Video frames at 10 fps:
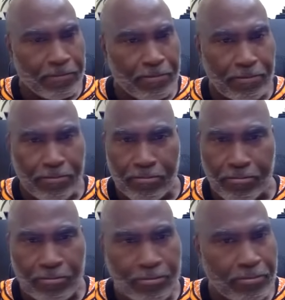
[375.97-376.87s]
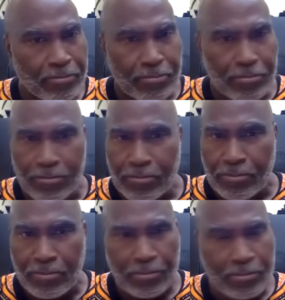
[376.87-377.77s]

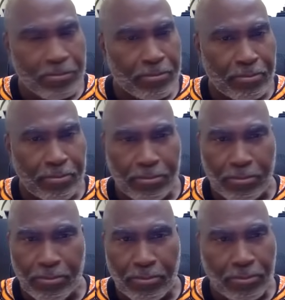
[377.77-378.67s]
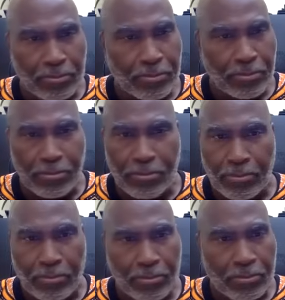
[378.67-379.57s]

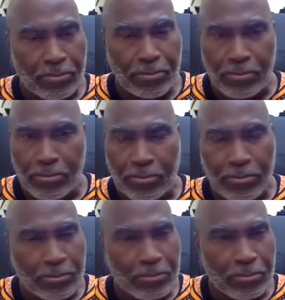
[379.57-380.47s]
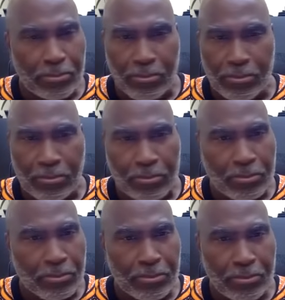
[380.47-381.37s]

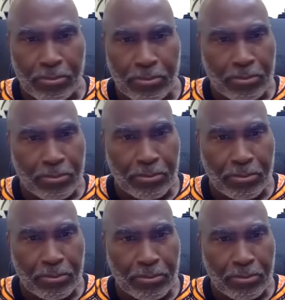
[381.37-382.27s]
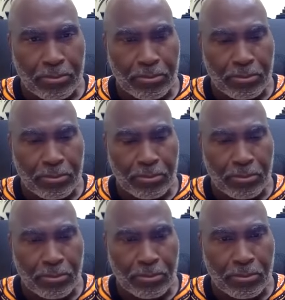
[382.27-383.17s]

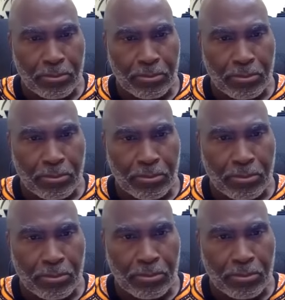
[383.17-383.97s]
No words are spoken by the person on screen.